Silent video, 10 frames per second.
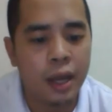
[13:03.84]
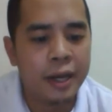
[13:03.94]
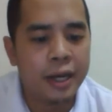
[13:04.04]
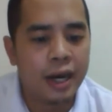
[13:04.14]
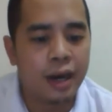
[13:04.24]

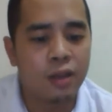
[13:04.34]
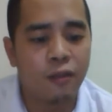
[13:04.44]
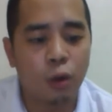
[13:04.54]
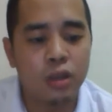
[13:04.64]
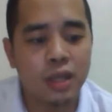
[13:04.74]
the
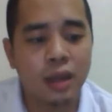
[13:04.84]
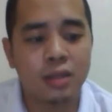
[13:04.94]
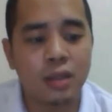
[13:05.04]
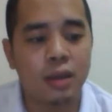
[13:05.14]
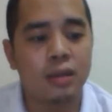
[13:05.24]
vortex
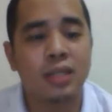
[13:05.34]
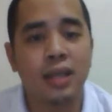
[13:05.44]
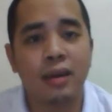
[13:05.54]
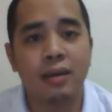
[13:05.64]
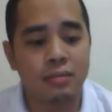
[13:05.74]
could
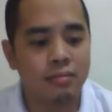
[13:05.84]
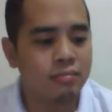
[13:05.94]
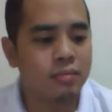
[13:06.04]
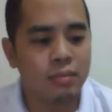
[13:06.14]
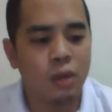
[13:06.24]
take
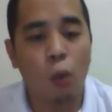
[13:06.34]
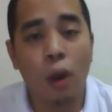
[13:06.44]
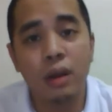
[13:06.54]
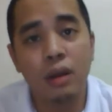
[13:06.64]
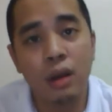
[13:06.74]

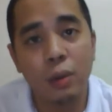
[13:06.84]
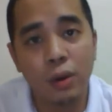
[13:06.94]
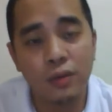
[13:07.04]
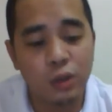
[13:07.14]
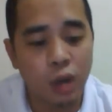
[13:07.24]
quite a number of
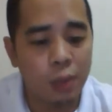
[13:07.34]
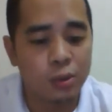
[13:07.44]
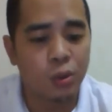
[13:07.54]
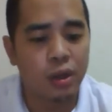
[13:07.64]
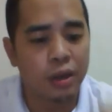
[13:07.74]
drops,
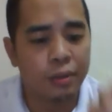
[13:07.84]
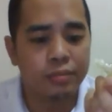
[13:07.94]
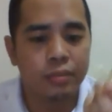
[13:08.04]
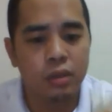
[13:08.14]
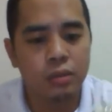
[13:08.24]
really.
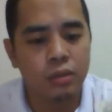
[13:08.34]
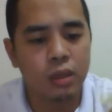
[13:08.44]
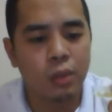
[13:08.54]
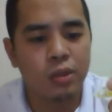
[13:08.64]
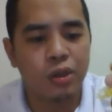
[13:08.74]
Let
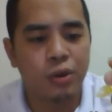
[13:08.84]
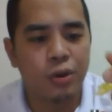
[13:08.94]
me show you.